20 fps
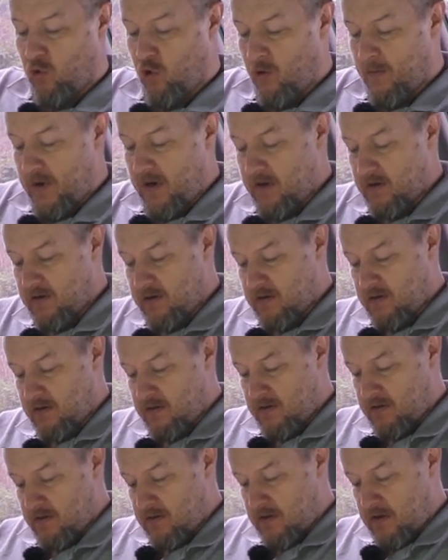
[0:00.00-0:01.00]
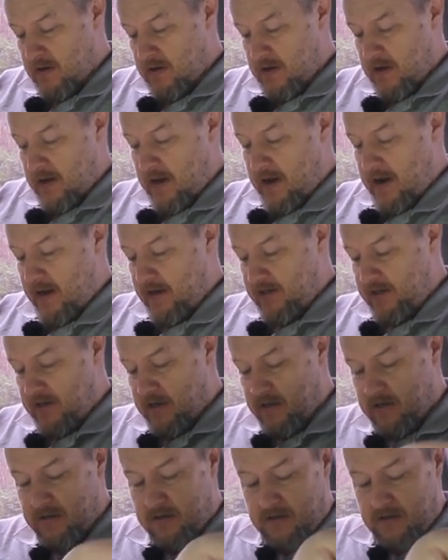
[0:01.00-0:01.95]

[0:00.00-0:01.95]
warmer and